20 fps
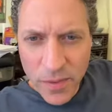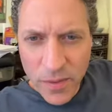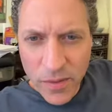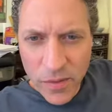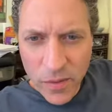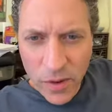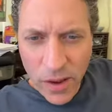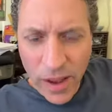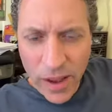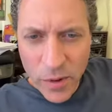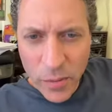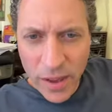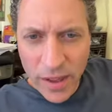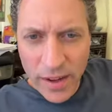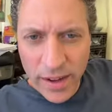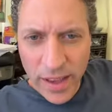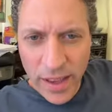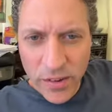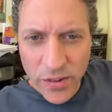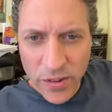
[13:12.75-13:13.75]
So how do I
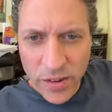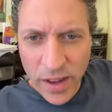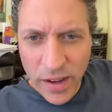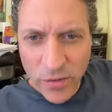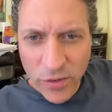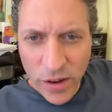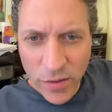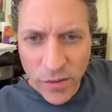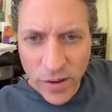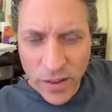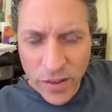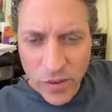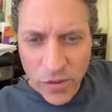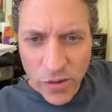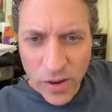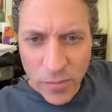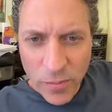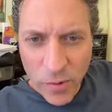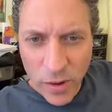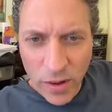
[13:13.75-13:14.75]
get an agent after I've written the
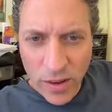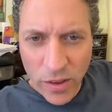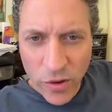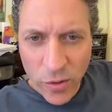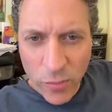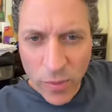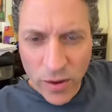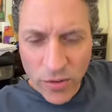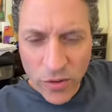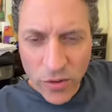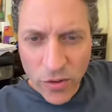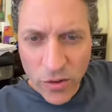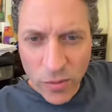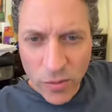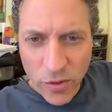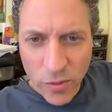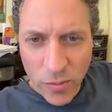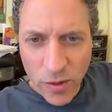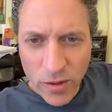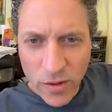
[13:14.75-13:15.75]
script? Do I need to register
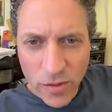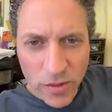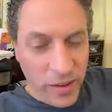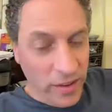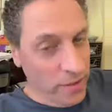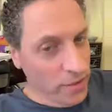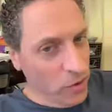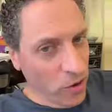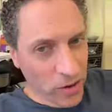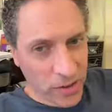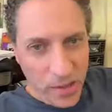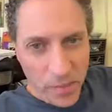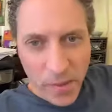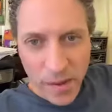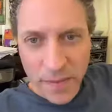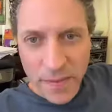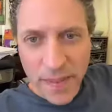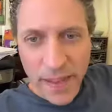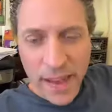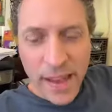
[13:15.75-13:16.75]
with the Writers Guild? Talked
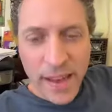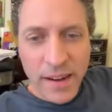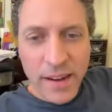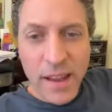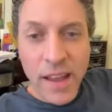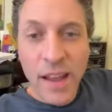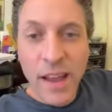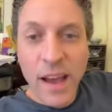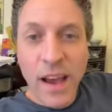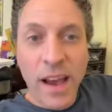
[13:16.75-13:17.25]
about that.